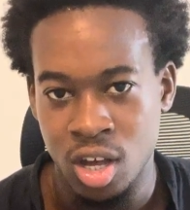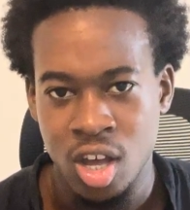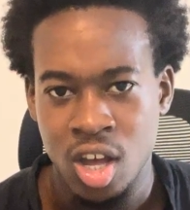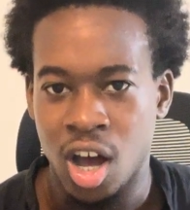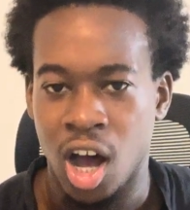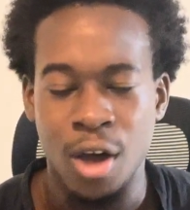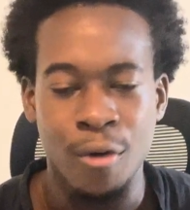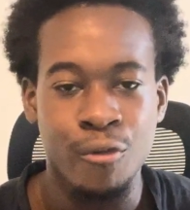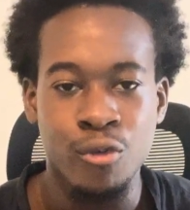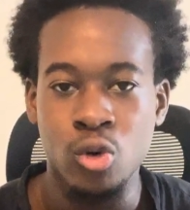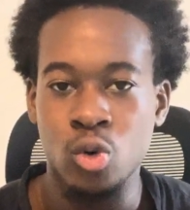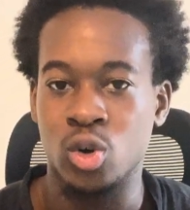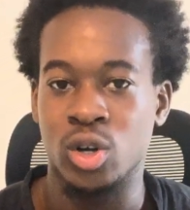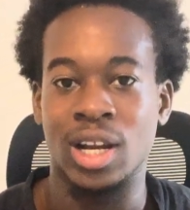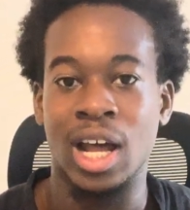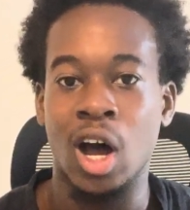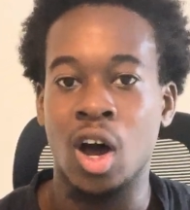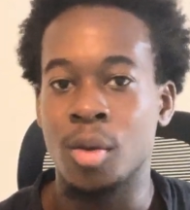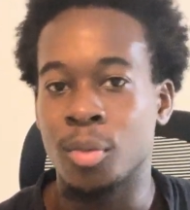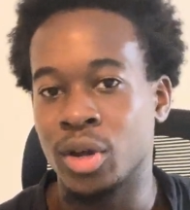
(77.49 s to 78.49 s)
I thought,
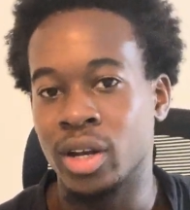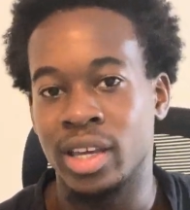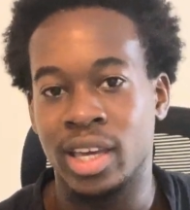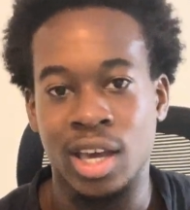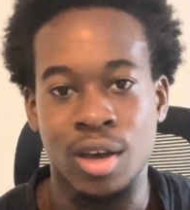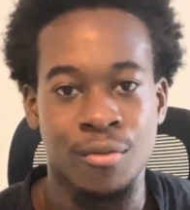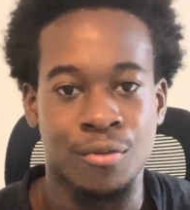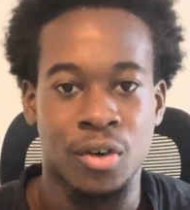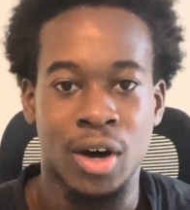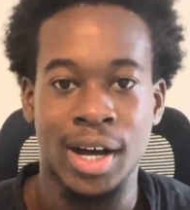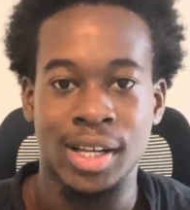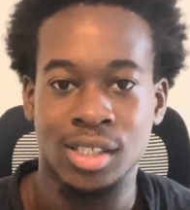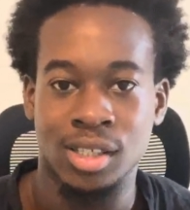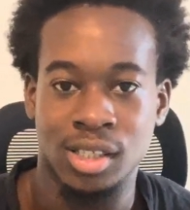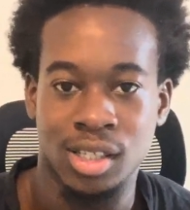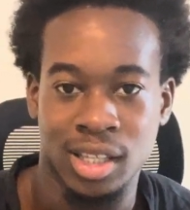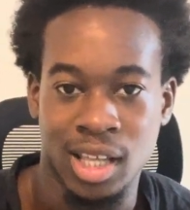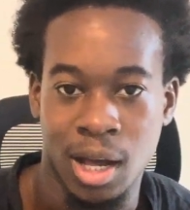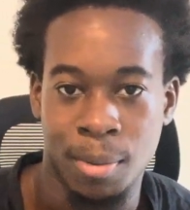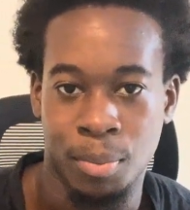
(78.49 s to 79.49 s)
now I'm going to get invited to
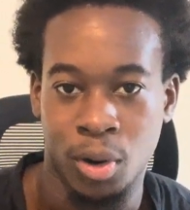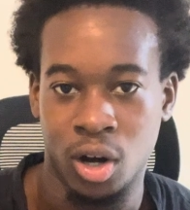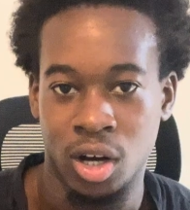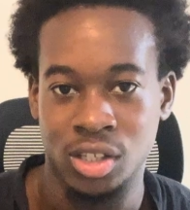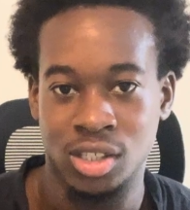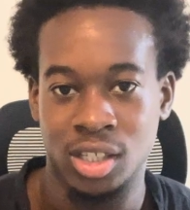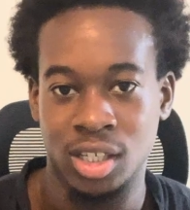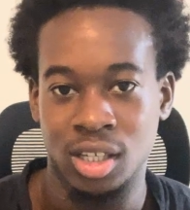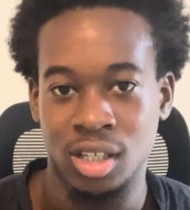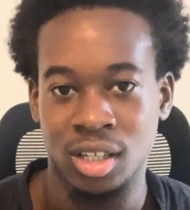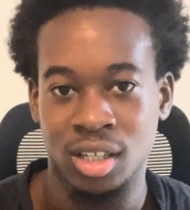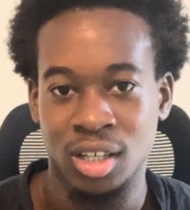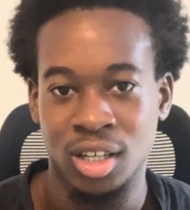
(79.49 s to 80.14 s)
that party.